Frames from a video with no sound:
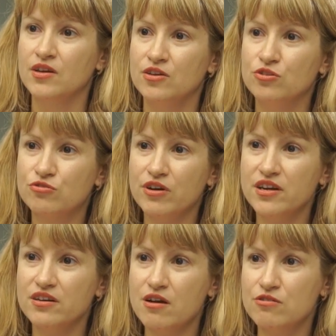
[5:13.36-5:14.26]

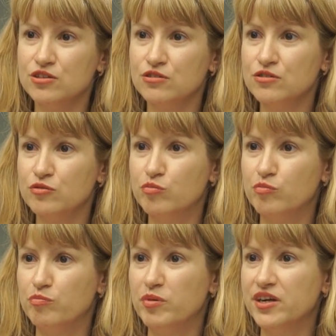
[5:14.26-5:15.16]
Ukraine now has also
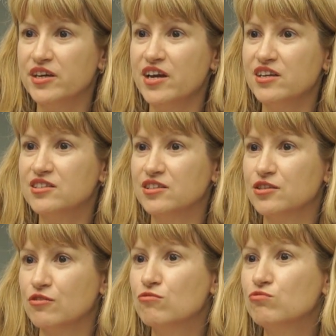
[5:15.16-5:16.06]
been against
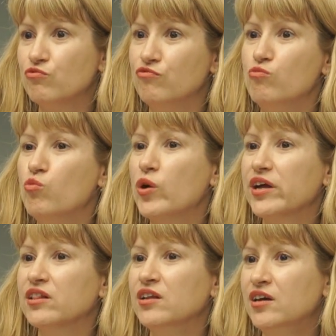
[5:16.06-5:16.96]
its own
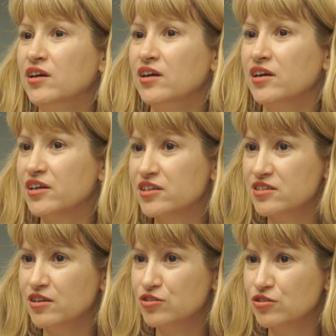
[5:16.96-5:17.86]
will in the
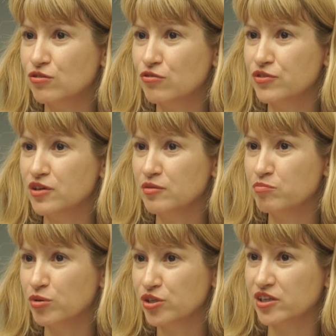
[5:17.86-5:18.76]
center of the
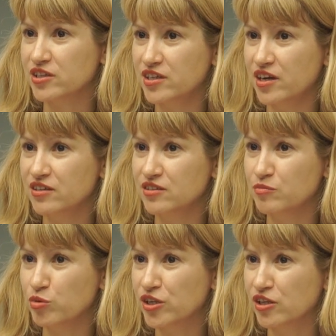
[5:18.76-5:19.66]
political scandal,
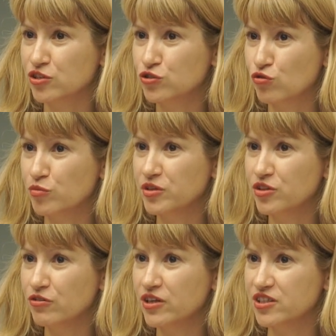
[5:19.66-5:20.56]
political storm in
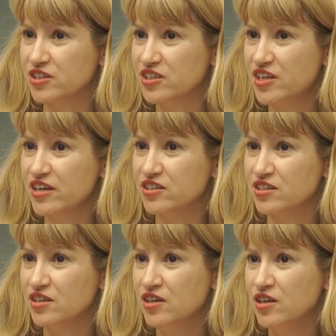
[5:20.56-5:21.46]
the United
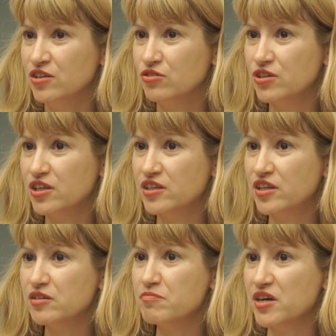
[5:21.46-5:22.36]
States. Do you think
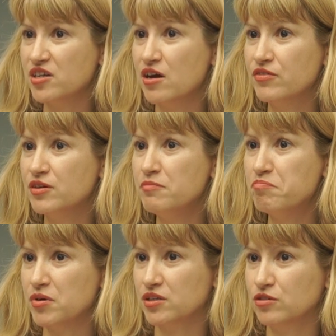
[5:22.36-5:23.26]
that might have an
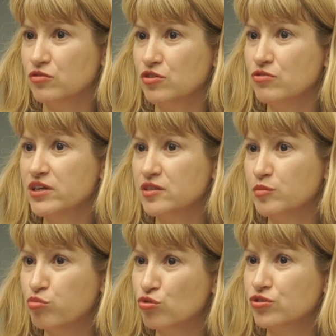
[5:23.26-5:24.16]
impact on the US
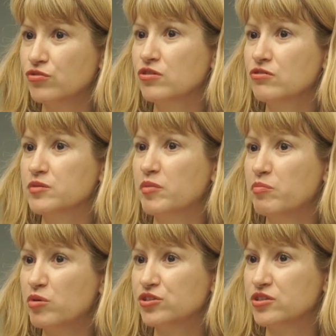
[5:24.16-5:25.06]
support, on the US
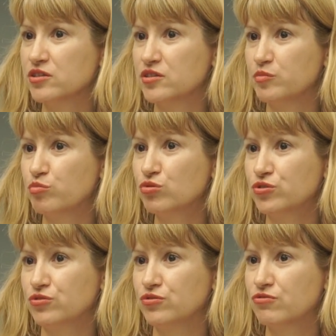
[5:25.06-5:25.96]
bipartisan
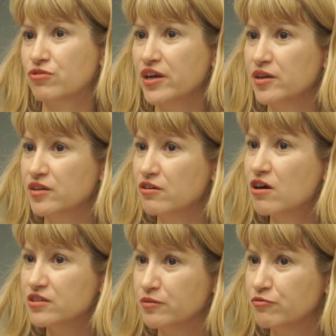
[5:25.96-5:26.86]
support to Ukraine? There
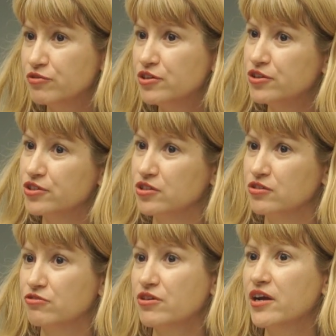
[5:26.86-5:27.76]
are some fears in
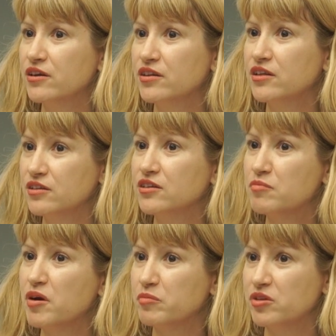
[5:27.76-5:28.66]
Ukraine that
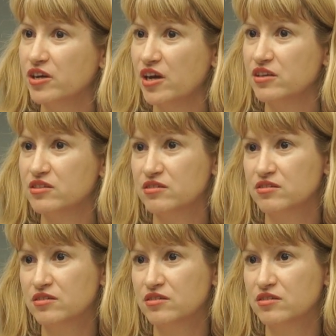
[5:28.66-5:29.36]
it might be the case.